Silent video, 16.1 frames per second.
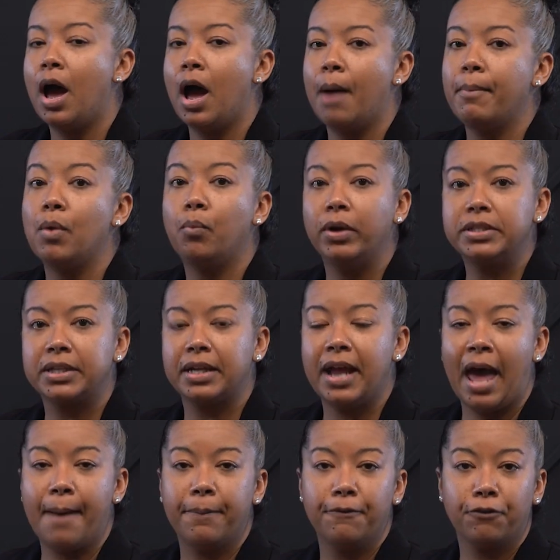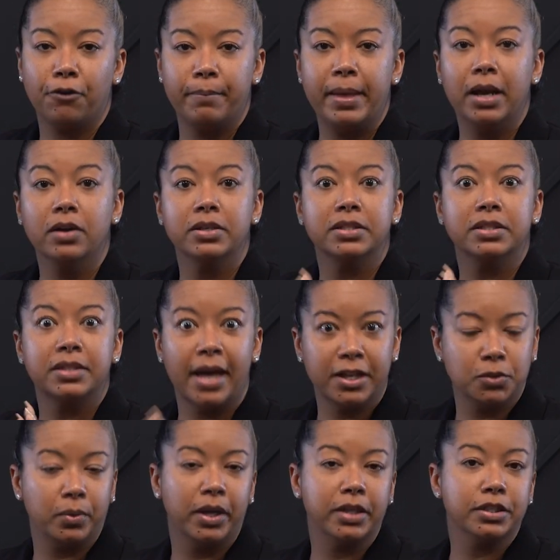And what's gonna happen from there is
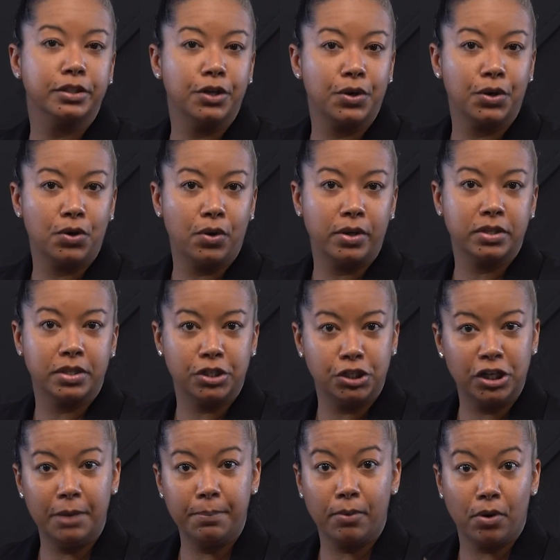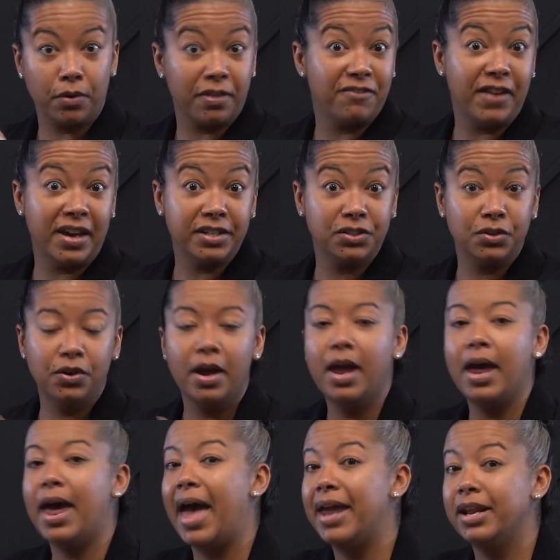that's when it's loaded onto the ship or the vessel,
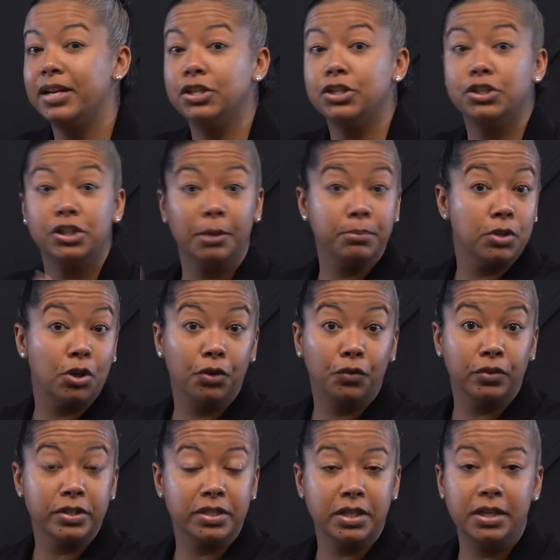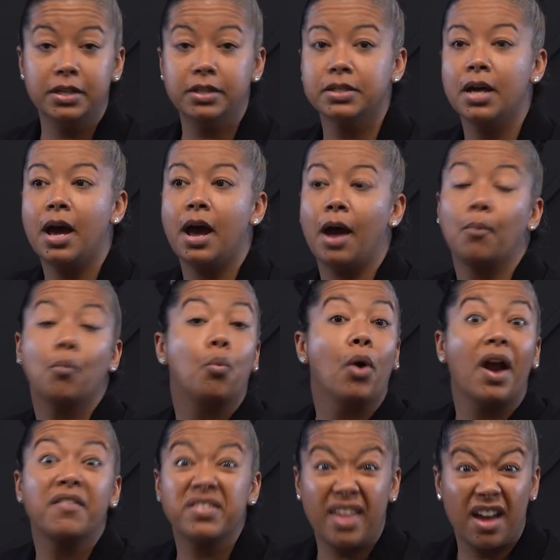and it is shipped overseas,
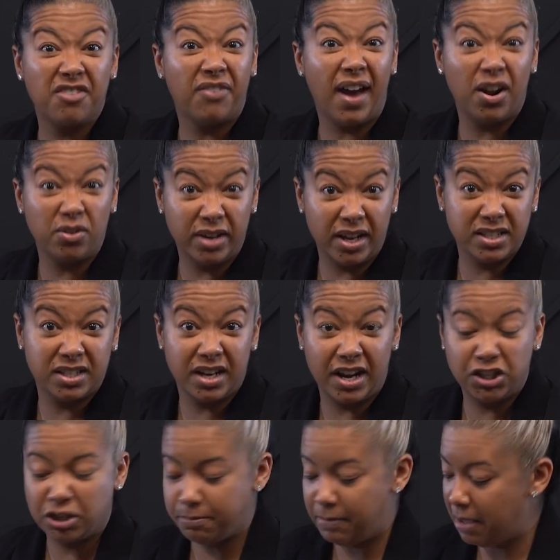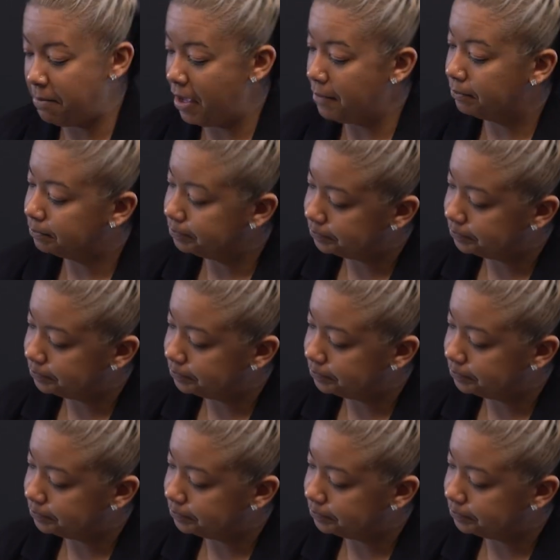wherever that final destination may be.